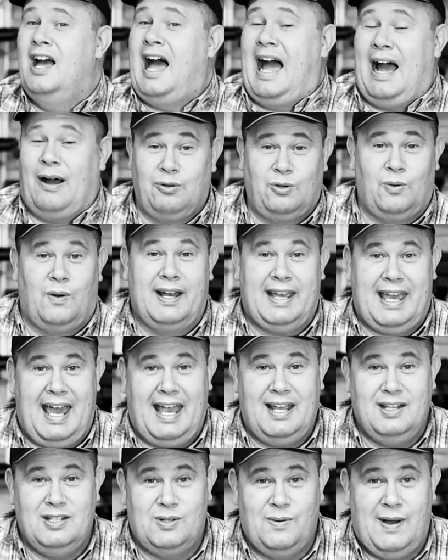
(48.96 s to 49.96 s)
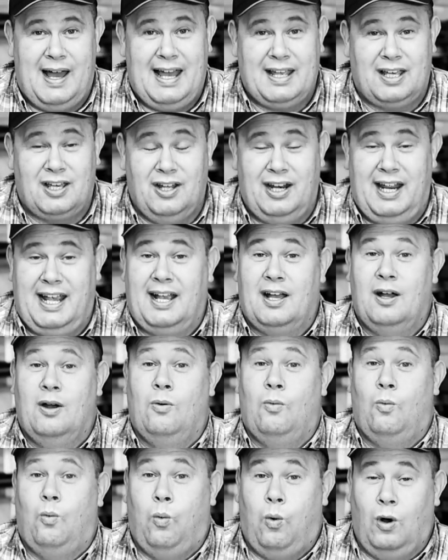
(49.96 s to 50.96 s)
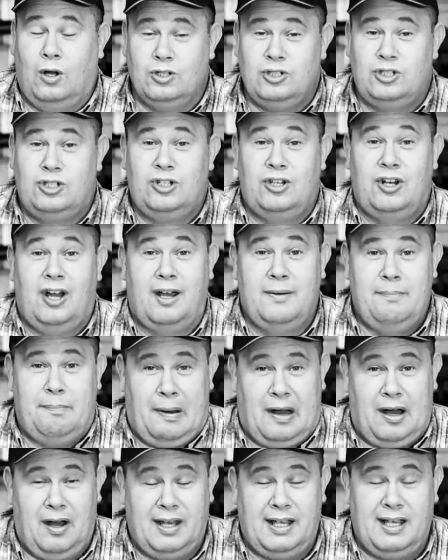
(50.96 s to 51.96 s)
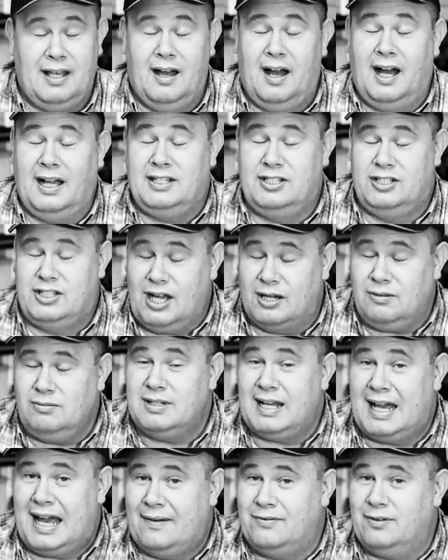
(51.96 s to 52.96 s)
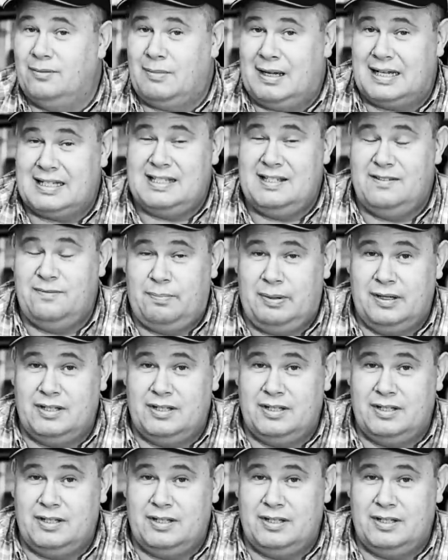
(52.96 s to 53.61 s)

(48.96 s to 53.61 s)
how do I get into airgunning? What should I buy? I don't have a massive